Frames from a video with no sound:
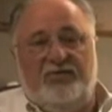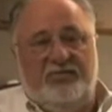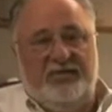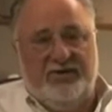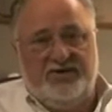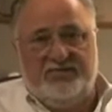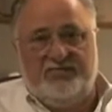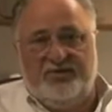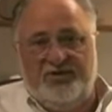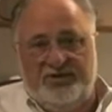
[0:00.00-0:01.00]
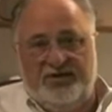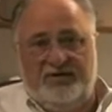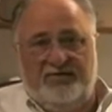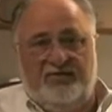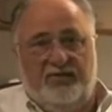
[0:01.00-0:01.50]
be much
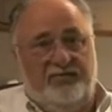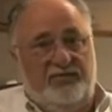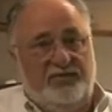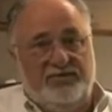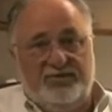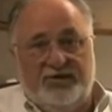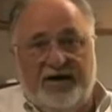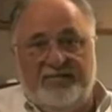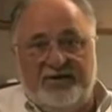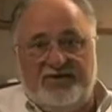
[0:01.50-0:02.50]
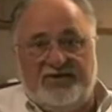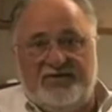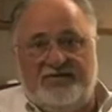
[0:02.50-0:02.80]
appreciated for future topics